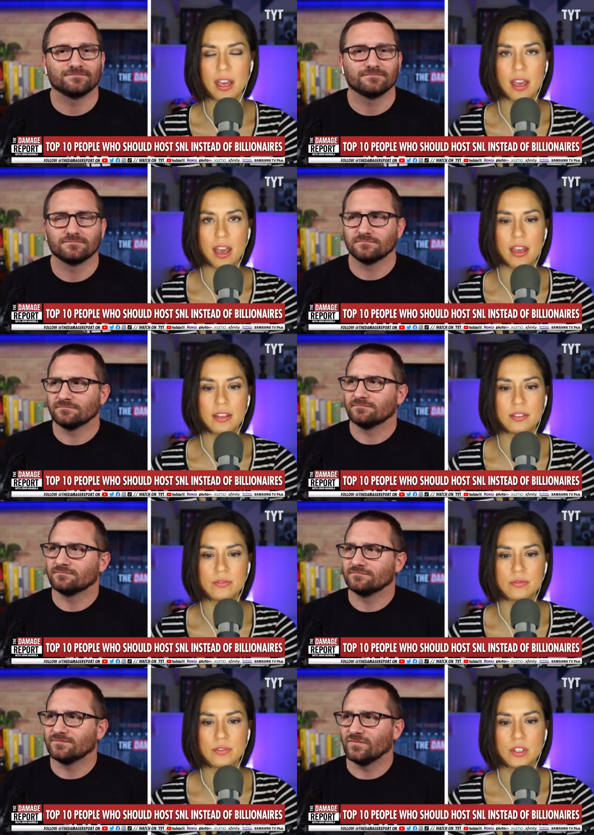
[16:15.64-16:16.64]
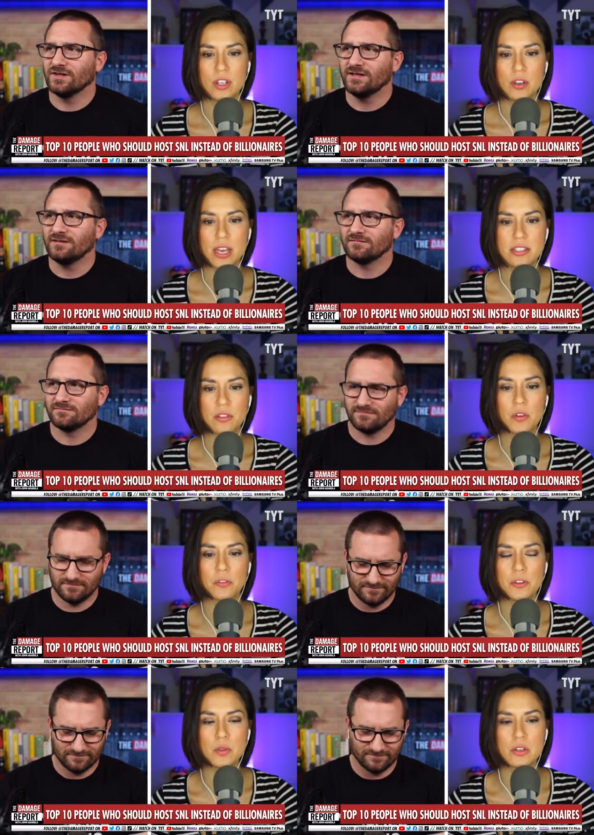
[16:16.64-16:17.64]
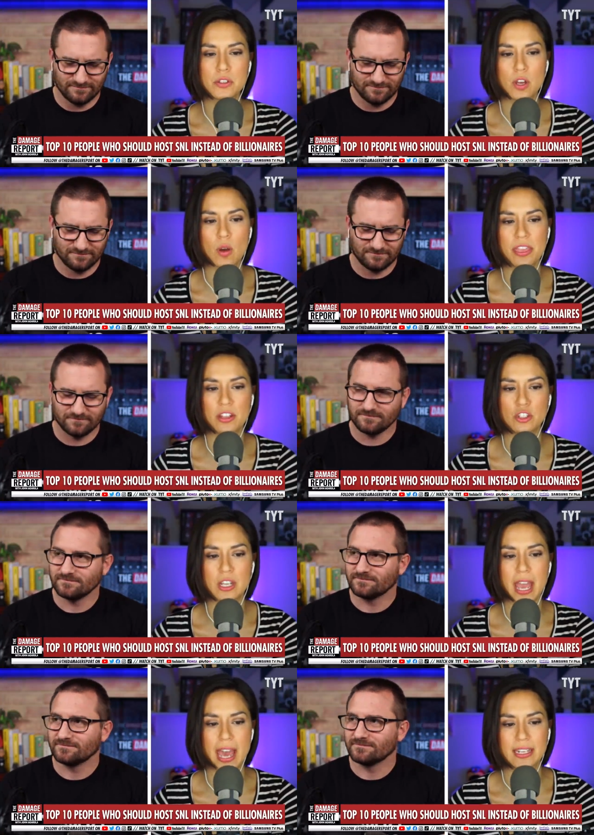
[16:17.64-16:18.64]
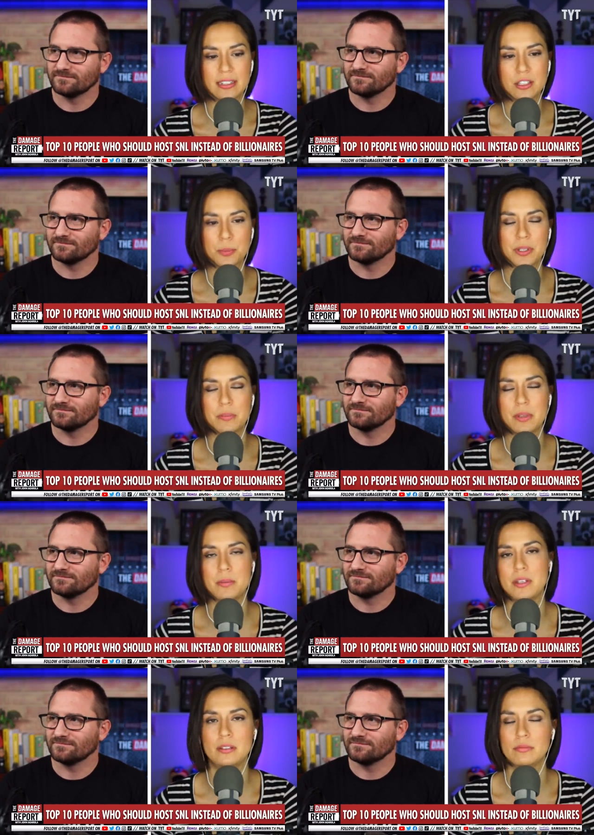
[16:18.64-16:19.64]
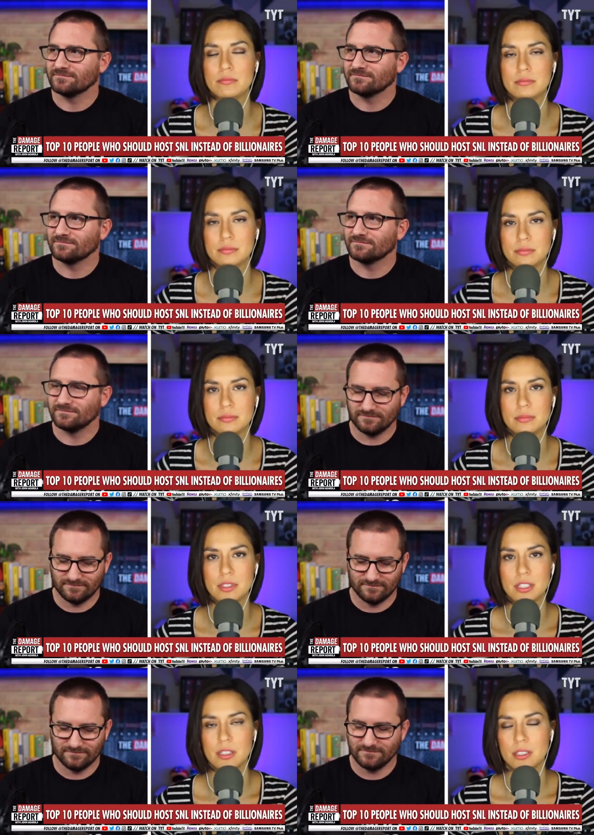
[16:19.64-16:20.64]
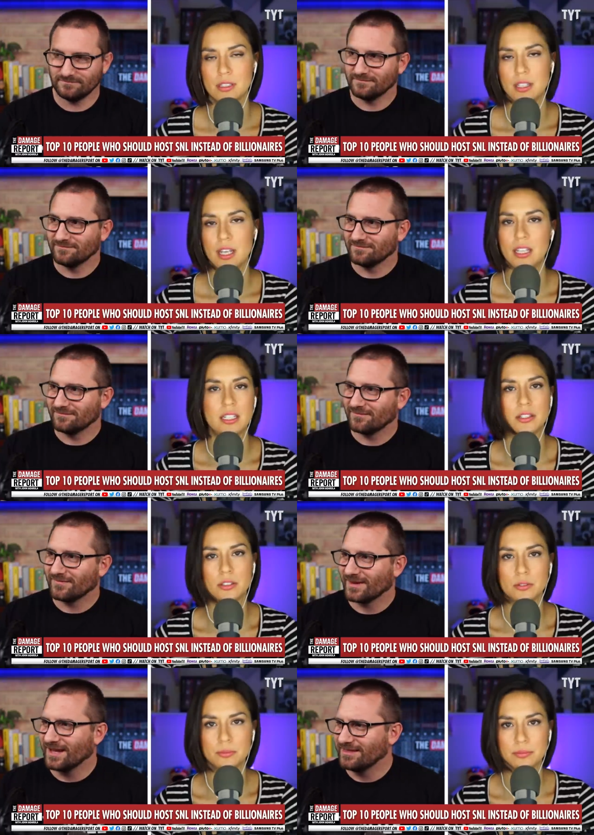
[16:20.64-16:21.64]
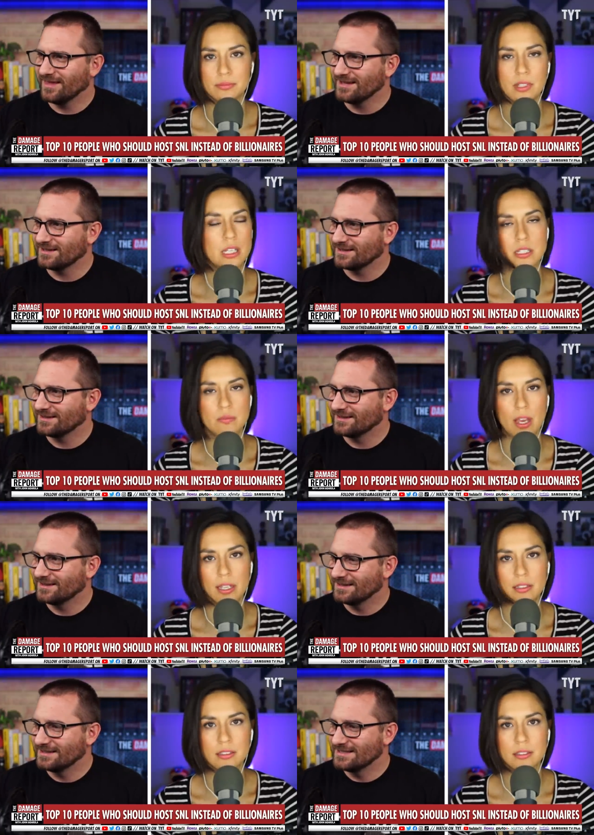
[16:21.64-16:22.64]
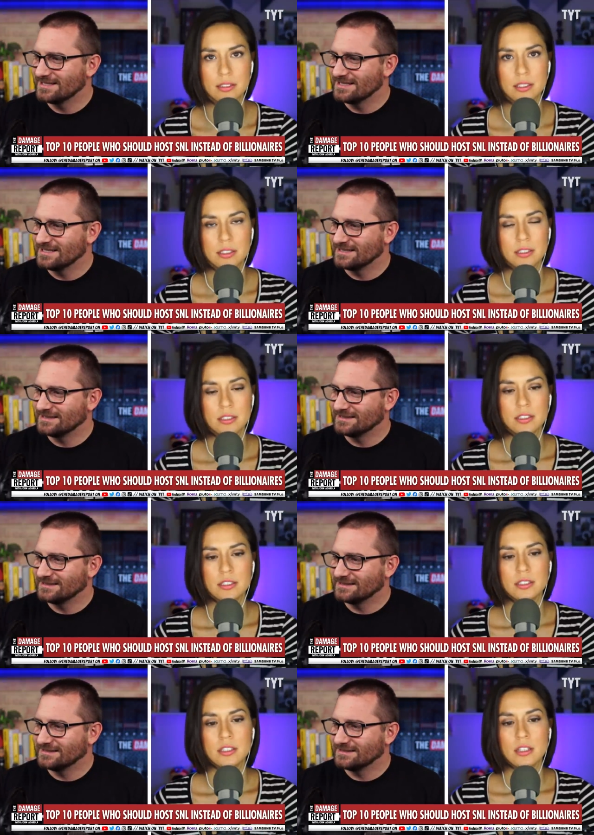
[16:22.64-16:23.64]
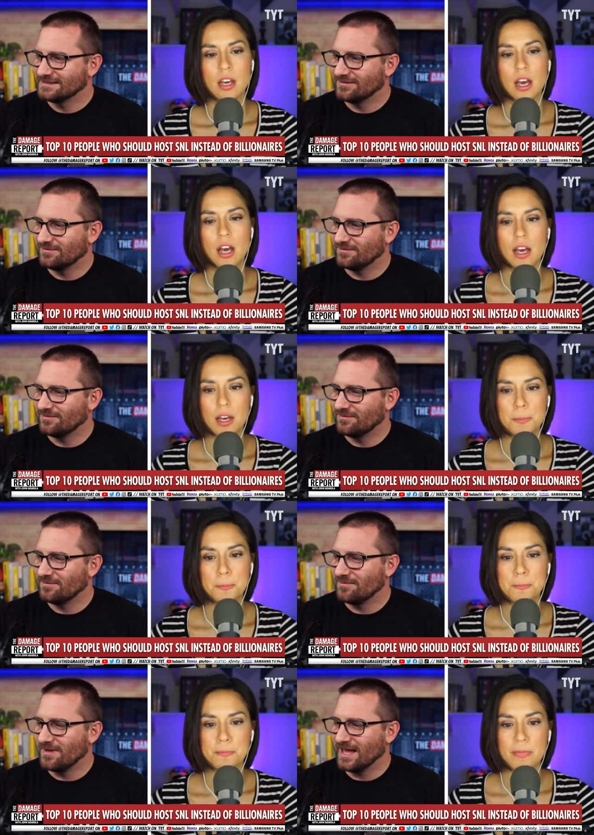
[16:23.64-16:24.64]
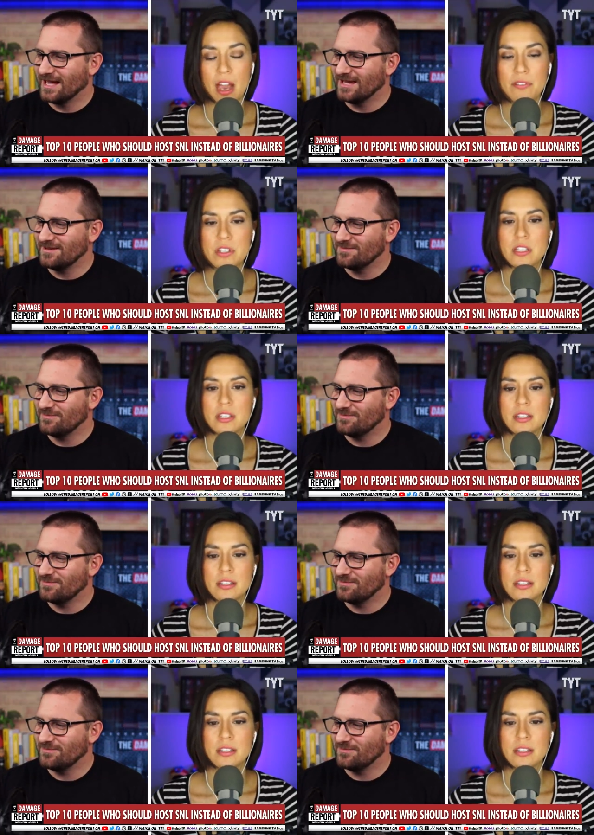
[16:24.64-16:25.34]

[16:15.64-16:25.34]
Speaker 1: I I Really? As of a few years ago, I thought she hadn't, but maybe Anywho, it's fine. Um, obviously,